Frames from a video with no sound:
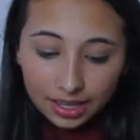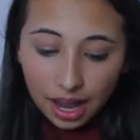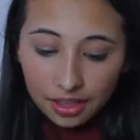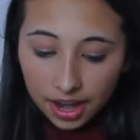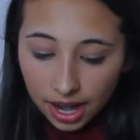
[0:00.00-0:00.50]

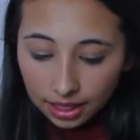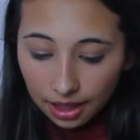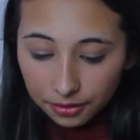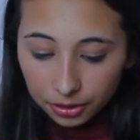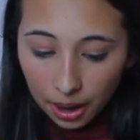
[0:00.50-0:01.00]
now that I
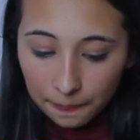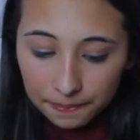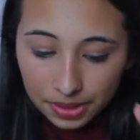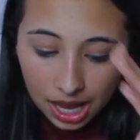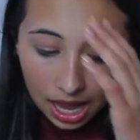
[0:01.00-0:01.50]
leveled up,
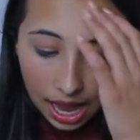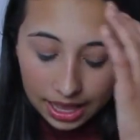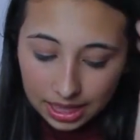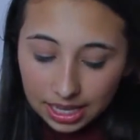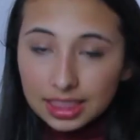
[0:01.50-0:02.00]

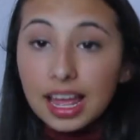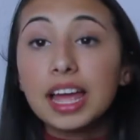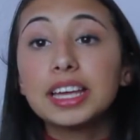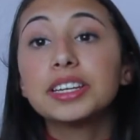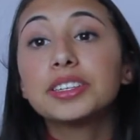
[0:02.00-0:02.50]
I think
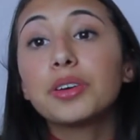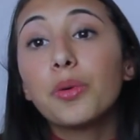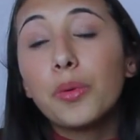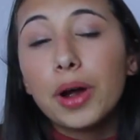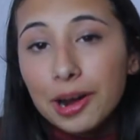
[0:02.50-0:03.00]
that is
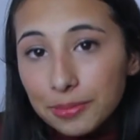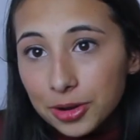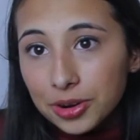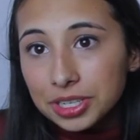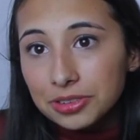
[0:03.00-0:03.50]
where I'm
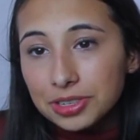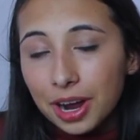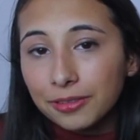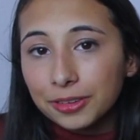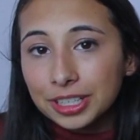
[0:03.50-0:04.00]
going to
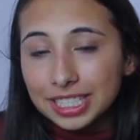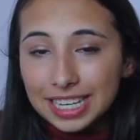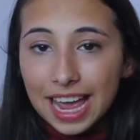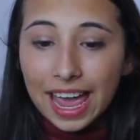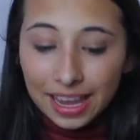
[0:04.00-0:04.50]
stop for
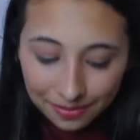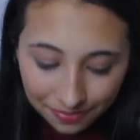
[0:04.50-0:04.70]
today.